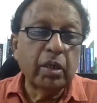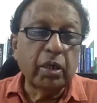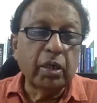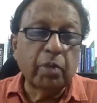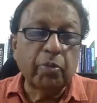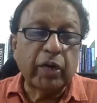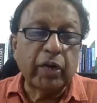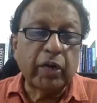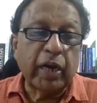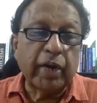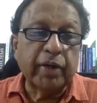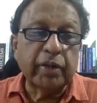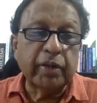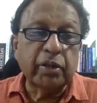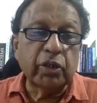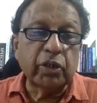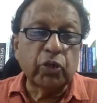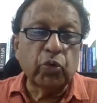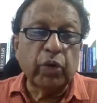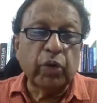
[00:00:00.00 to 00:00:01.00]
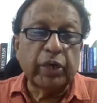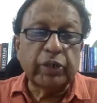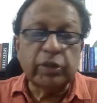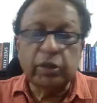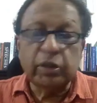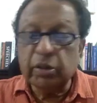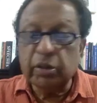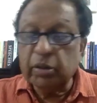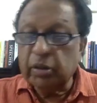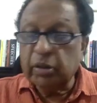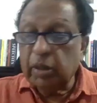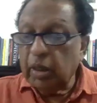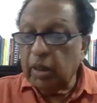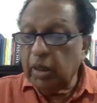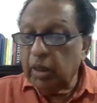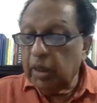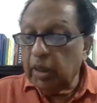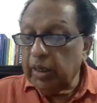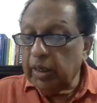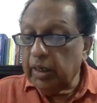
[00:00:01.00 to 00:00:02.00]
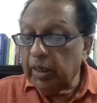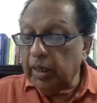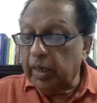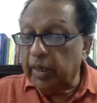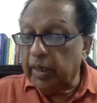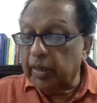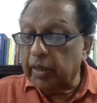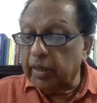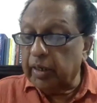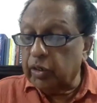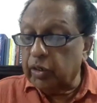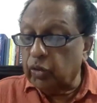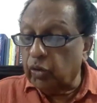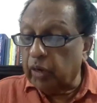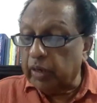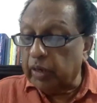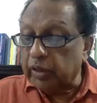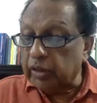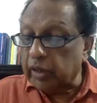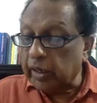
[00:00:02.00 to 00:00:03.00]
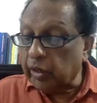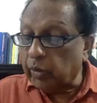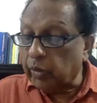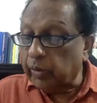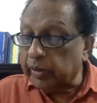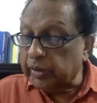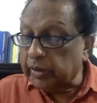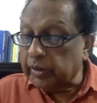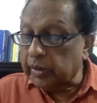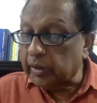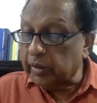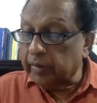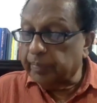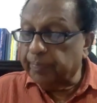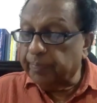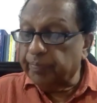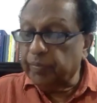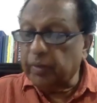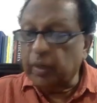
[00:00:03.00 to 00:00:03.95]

democratic situation, he agreed to answer a question.